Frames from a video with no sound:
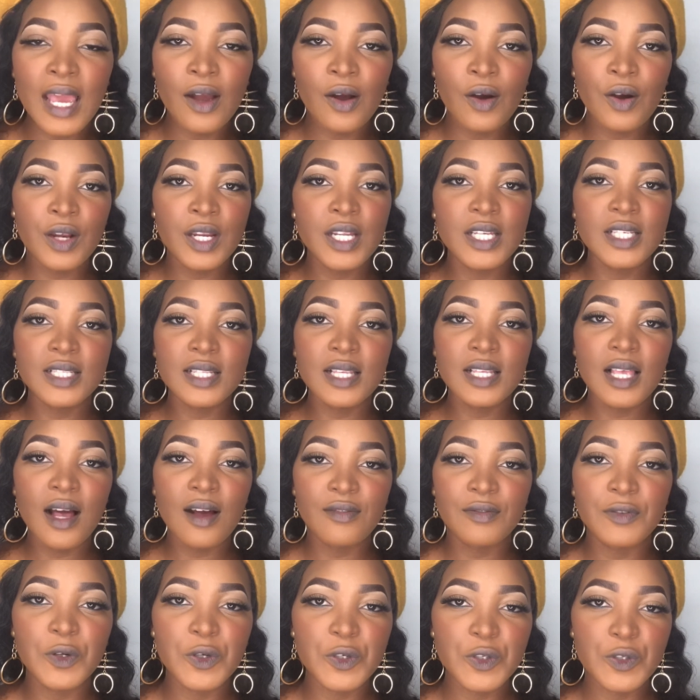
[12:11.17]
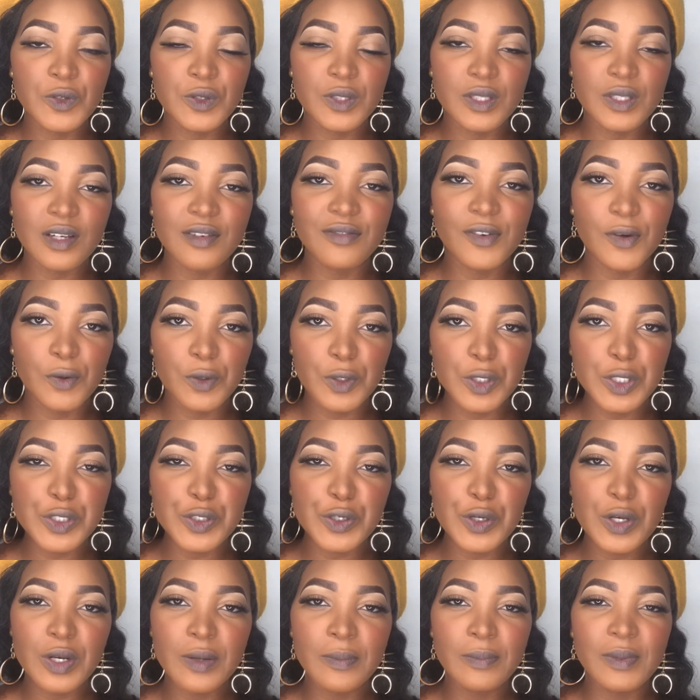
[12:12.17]
honestly have not used a
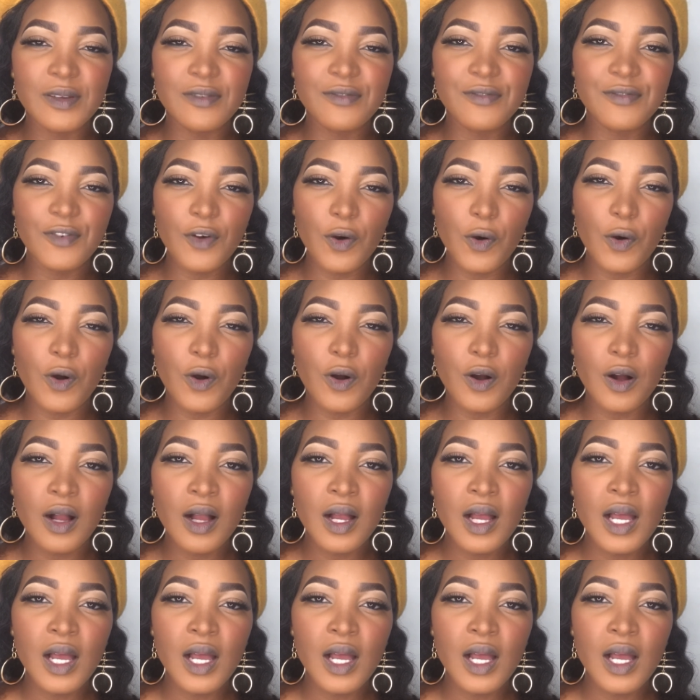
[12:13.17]
foundation before